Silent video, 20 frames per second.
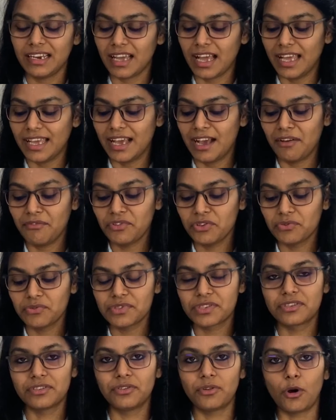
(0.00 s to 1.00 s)
I have
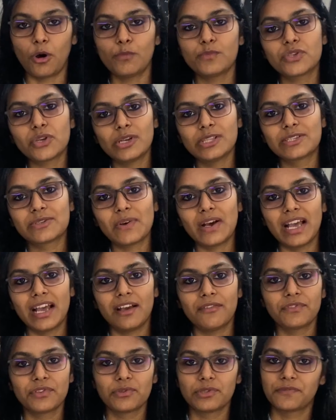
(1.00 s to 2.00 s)
used DOMS also, I
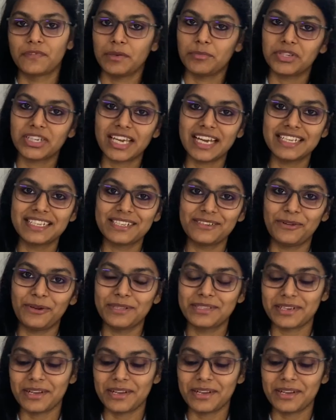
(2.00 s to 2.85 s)
have used Faber-Castell also,